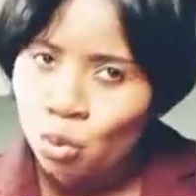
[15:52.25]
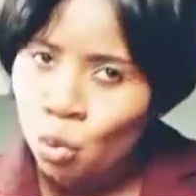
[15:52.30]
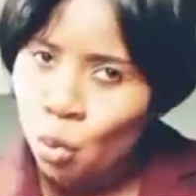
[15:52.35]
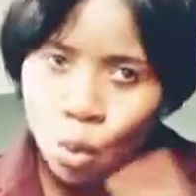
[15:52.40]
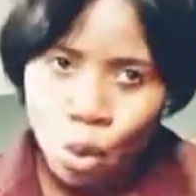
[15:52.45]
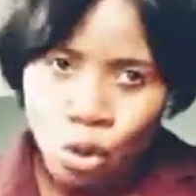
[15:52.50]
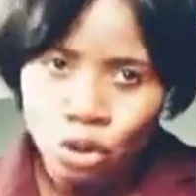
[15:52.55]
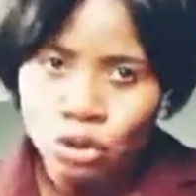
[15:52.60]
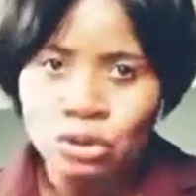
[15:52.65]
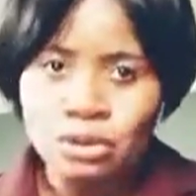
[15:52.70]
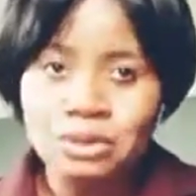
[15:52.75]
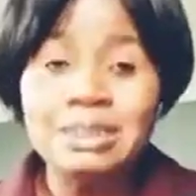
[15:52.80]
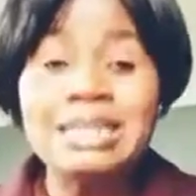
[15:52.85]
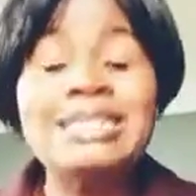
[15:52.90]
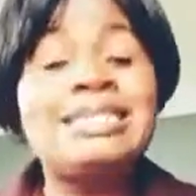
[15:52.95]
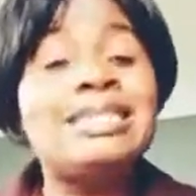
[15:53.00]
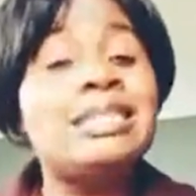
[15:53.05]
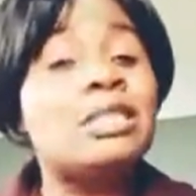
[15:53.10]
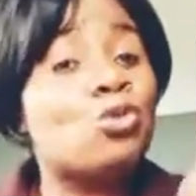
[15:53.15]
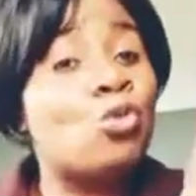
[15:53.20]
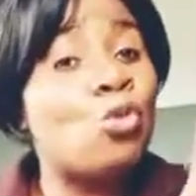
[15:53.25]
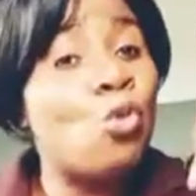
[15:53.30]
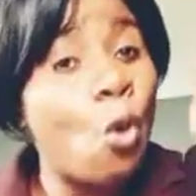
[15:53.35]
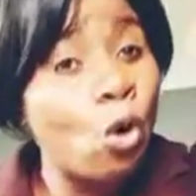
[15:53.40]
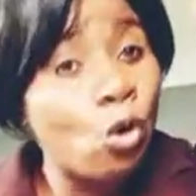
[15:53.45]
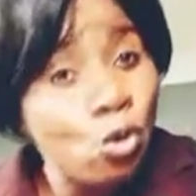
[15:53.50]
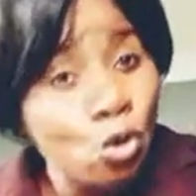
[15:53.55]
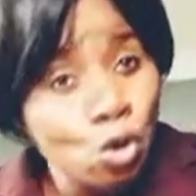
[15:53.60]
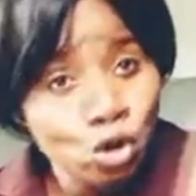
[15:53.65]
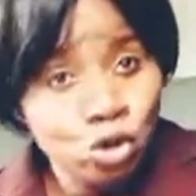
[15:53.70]
you want. It is
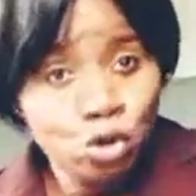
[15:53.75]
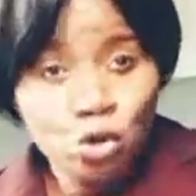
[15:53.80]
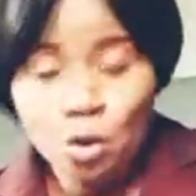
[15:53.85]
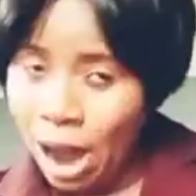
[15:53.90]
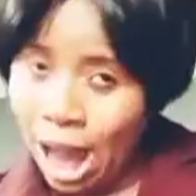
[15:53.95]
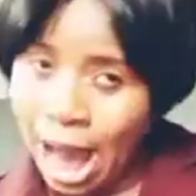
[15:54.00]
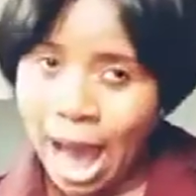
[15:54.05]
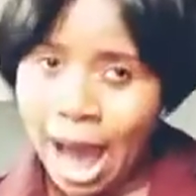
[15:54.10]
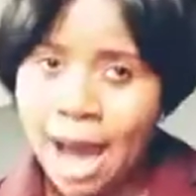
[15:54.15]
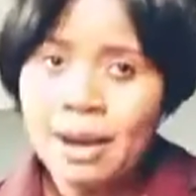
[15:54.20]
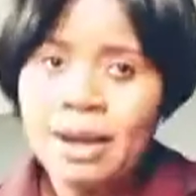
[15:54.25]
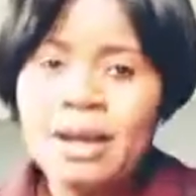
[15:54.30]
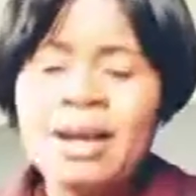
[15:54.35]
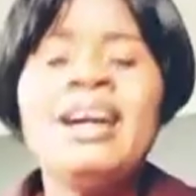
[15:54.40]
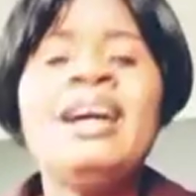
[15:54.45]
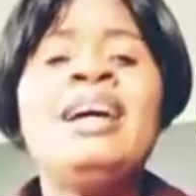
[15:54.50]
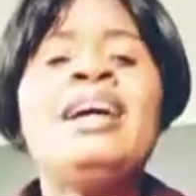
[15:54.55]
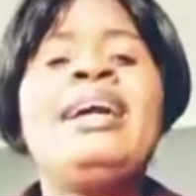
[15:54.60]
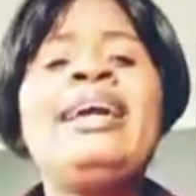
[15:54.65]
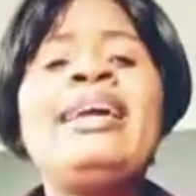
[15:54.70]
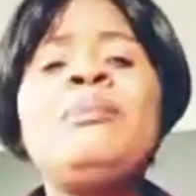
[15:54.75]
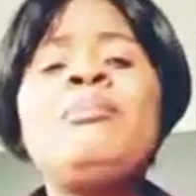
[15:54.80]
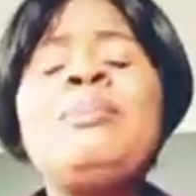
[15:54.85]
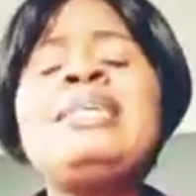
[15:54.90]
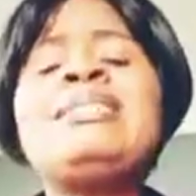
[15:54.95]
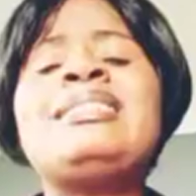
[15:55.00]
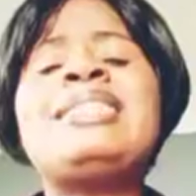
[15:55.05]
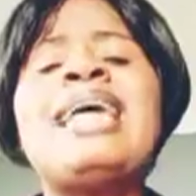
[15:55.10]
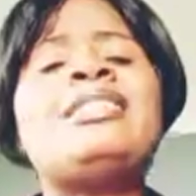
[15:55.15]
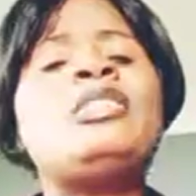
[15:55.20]
who you are. It
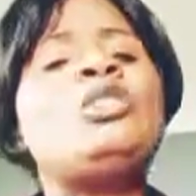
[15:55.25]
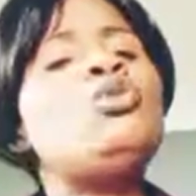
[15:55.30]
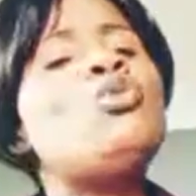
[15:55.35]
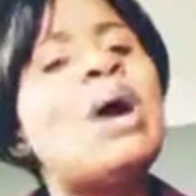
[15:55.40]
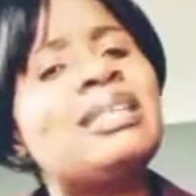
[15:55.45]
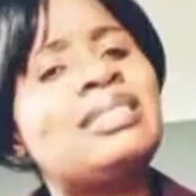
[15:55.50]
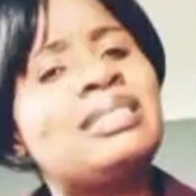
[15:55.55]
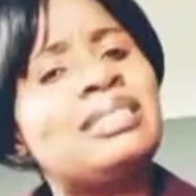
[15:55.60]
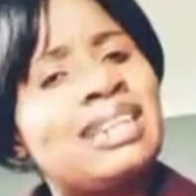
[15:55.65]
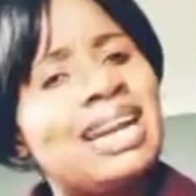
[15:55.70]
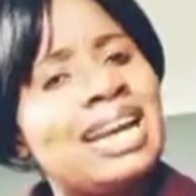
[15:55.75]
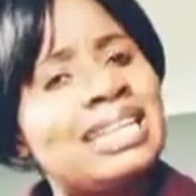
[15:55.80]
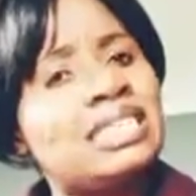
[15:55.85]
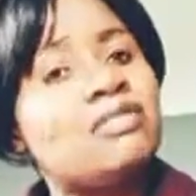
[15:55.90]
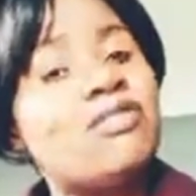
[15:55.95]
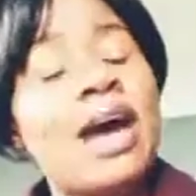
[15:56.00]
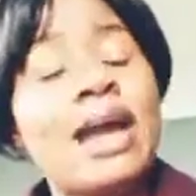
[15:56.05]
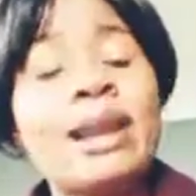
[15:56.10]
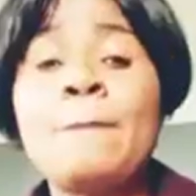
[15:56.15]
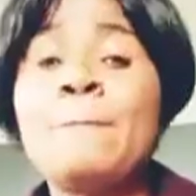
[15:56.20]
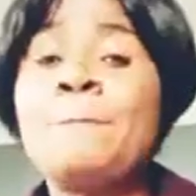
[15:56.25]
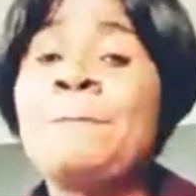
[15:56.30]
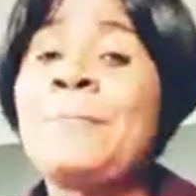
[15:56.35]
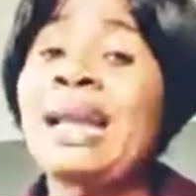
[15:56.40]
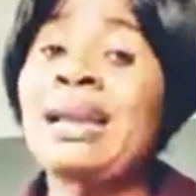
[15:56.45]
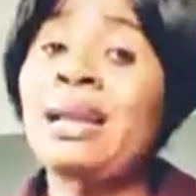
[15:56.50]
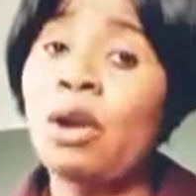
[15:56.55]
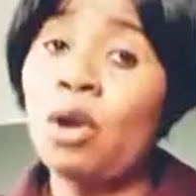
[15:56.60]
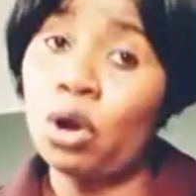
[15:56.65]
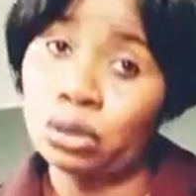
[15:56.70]
means that you are transferring
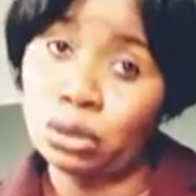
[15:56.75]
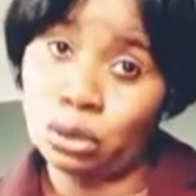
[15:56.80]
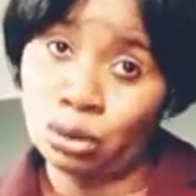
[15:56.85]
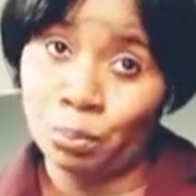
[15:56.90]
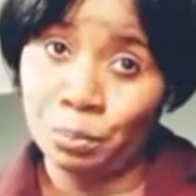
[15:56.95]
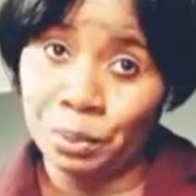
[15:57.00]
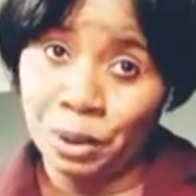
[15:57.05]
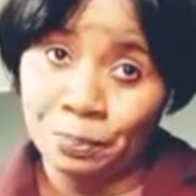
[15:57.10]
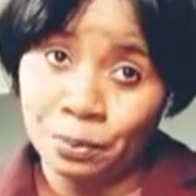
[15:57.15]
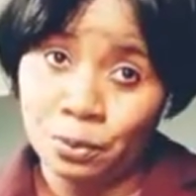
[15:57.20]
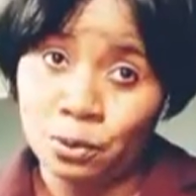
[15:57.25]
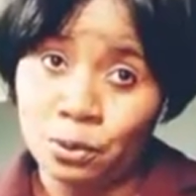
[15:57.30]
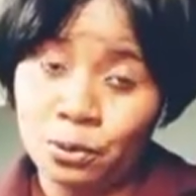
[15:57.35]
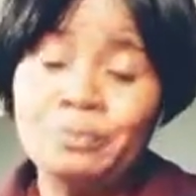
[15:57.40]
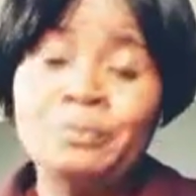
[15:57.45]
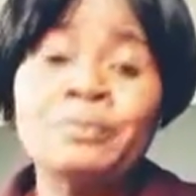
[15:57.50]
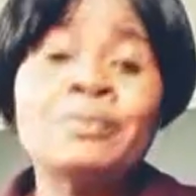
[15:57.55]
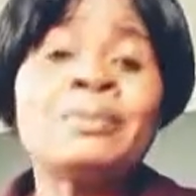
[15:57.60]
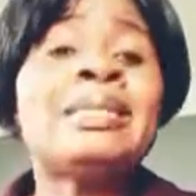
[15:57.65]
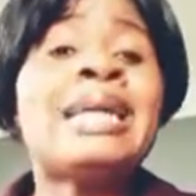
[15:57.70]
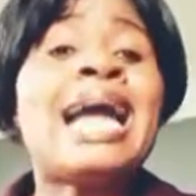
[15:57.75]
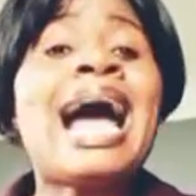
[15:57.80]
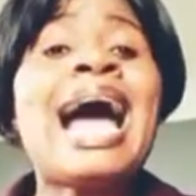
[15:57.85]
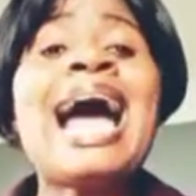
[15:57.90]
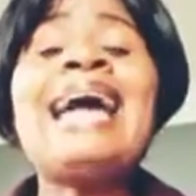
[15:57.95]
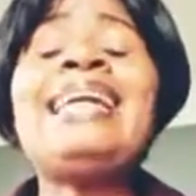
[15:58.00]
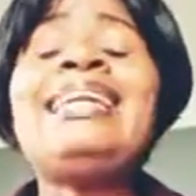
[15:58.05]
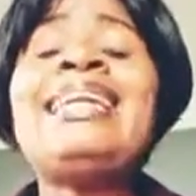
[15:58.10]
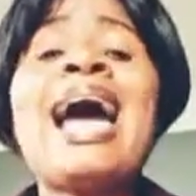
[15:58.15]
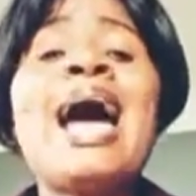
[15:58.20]
bad luck to people,
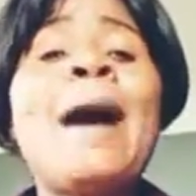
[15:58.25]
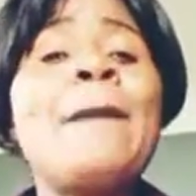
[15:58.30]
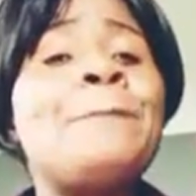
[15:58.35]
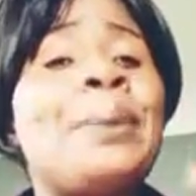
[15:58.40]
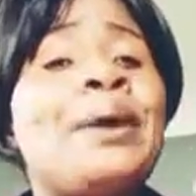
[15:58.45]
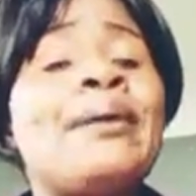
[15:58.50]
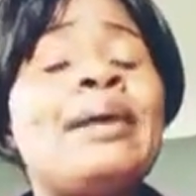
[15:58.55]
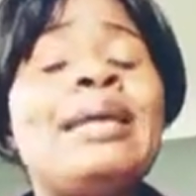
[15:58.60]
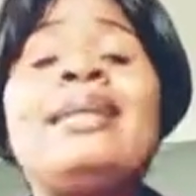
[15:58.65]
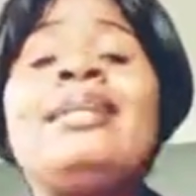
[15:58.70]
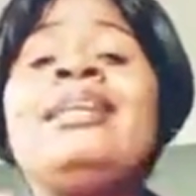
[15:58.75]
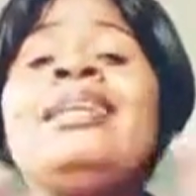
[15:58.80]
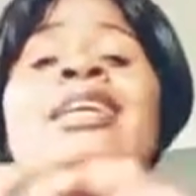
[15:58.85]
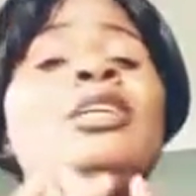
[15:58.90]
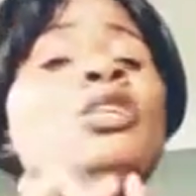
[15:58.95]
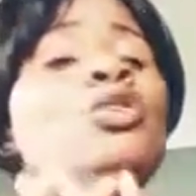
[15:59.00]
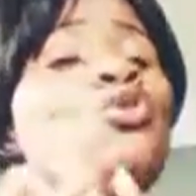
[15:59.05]
and apparently